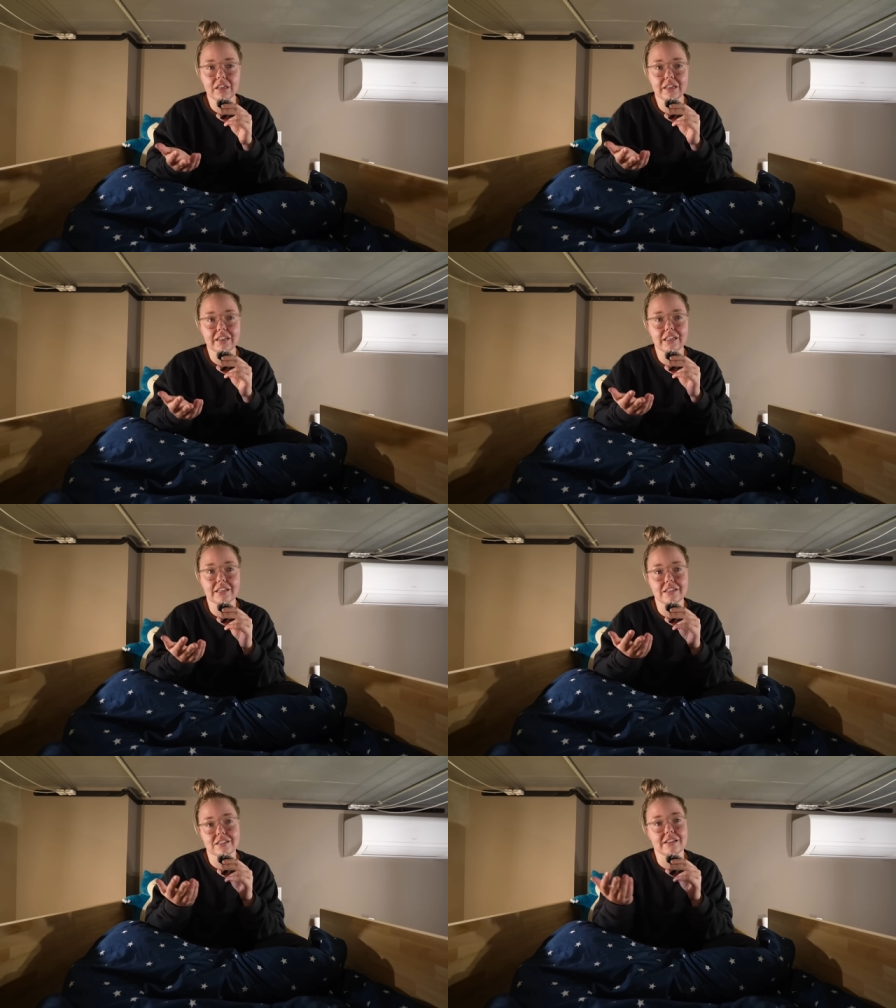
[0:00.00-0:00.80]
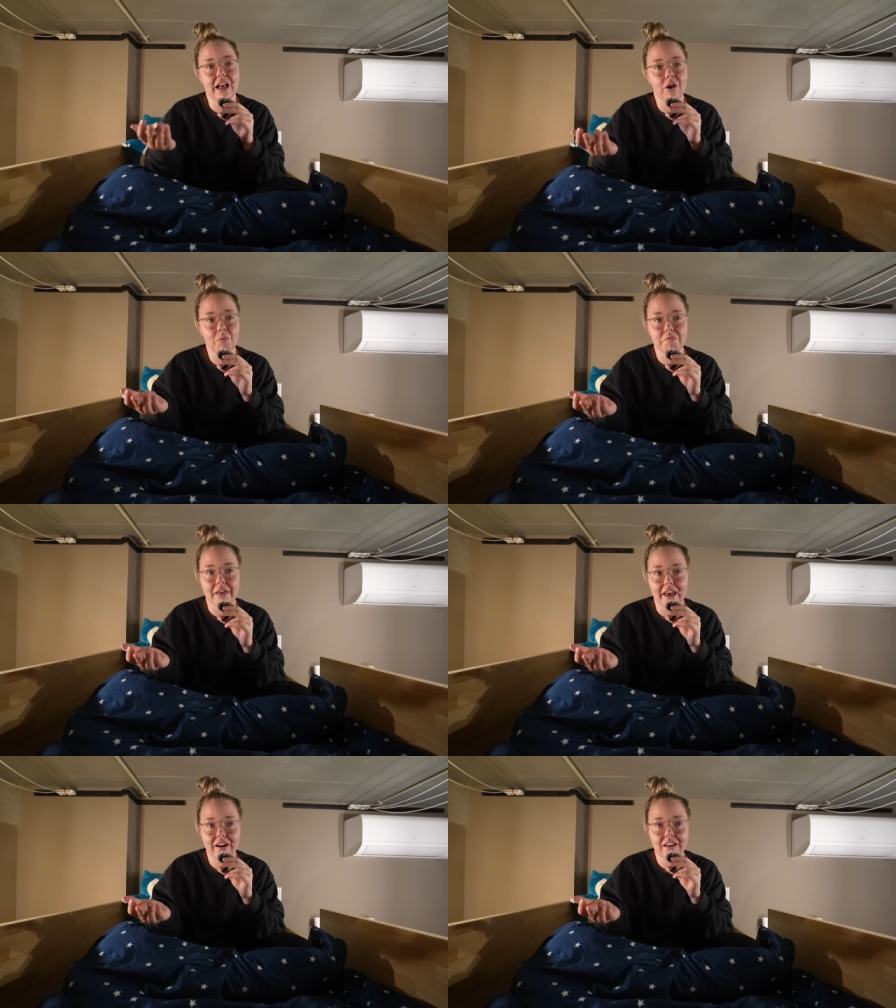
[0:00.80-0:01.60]
It doesn't help
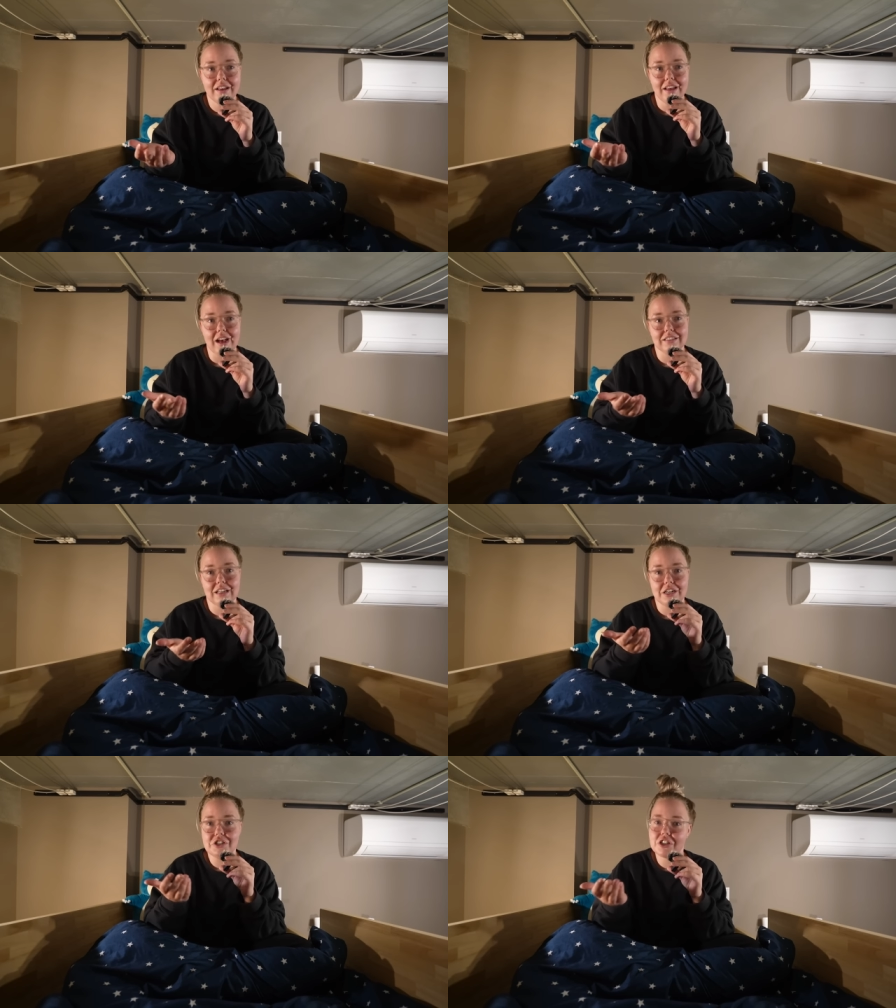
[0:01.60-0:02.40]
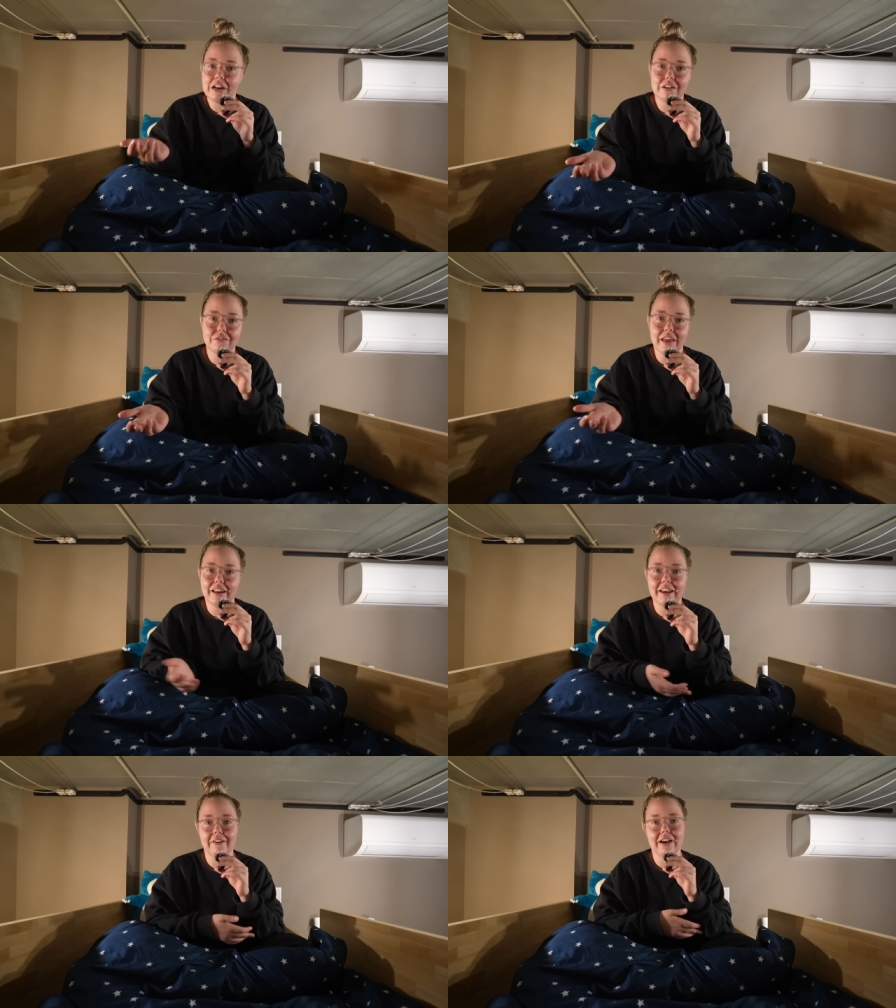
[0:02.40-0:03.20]
that a large chunk of
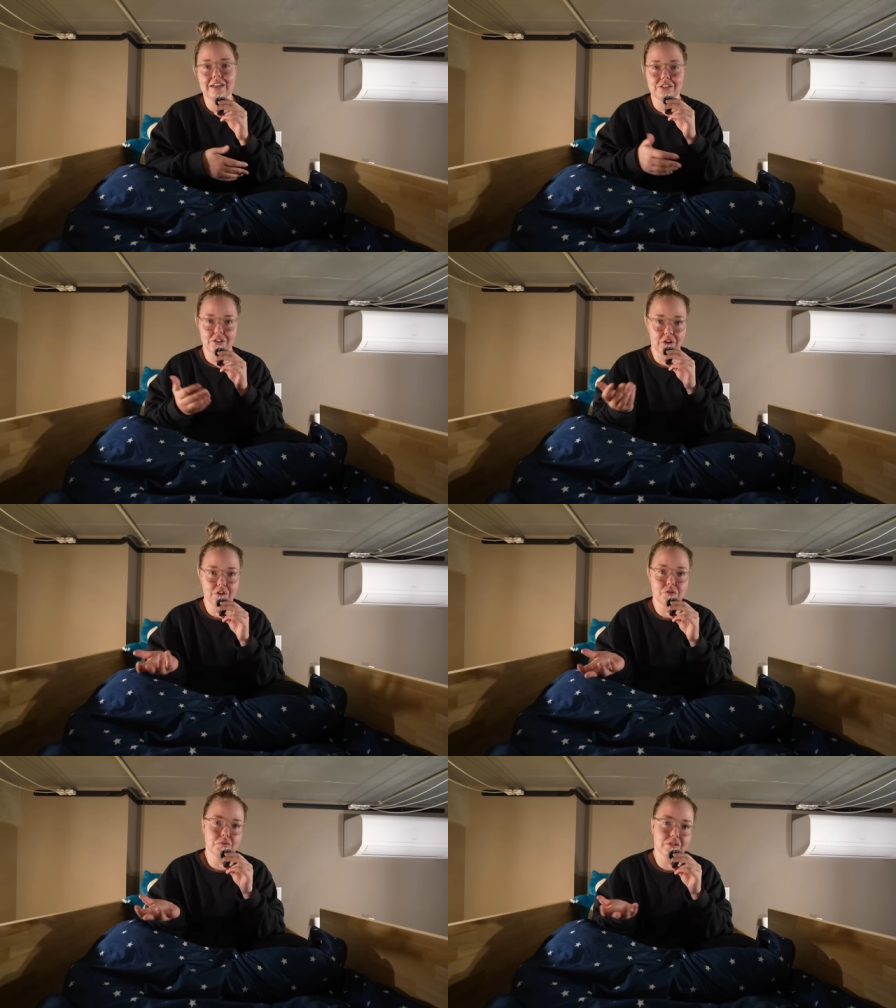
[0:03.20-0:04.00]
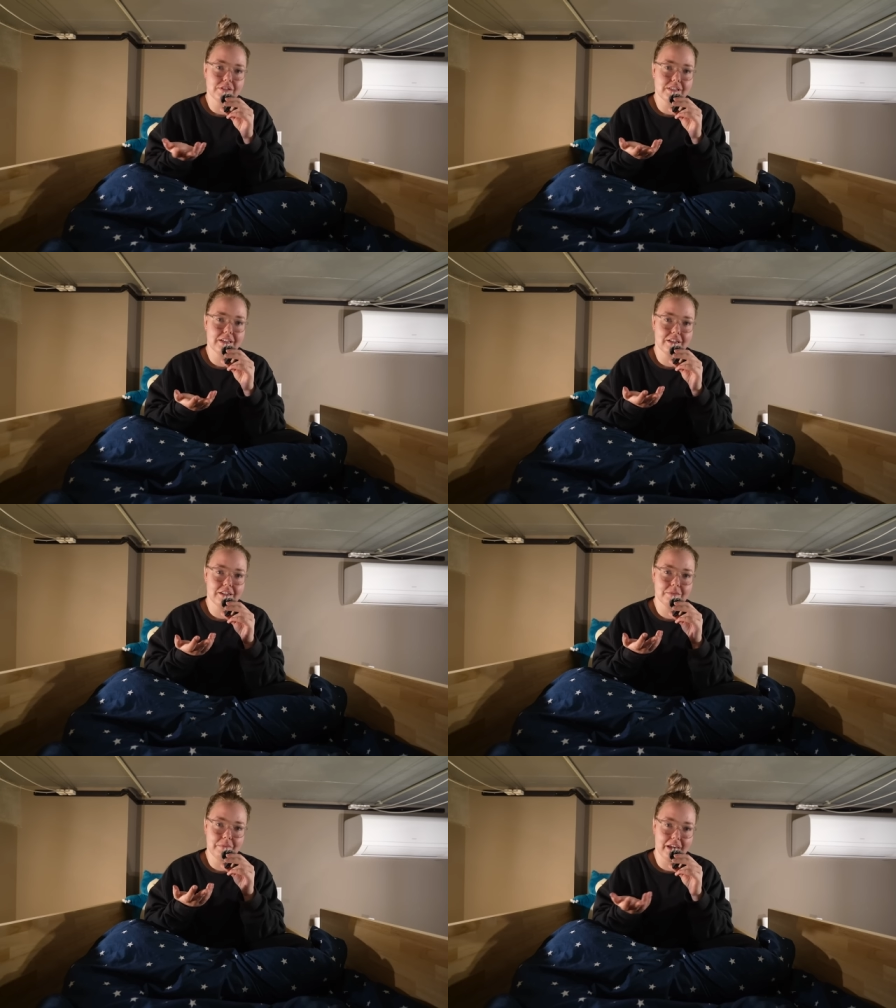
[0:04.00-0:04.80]
that now has to go towards
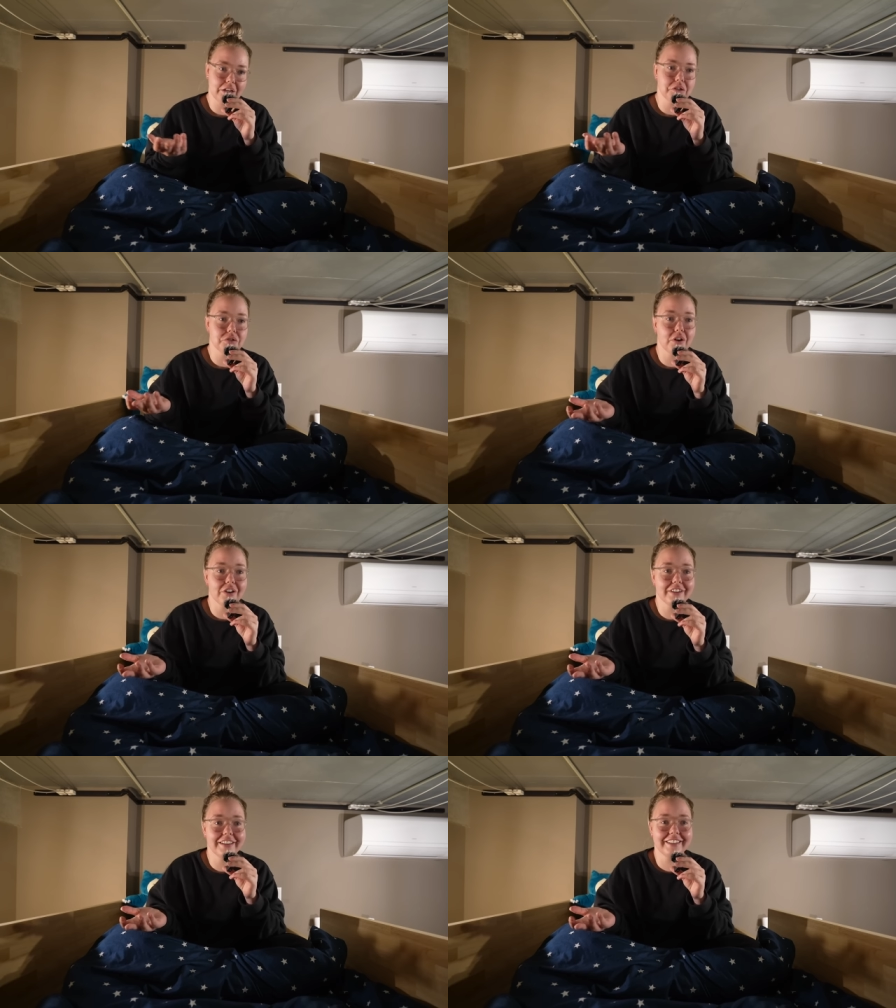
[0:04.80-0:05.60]
buying a new drone,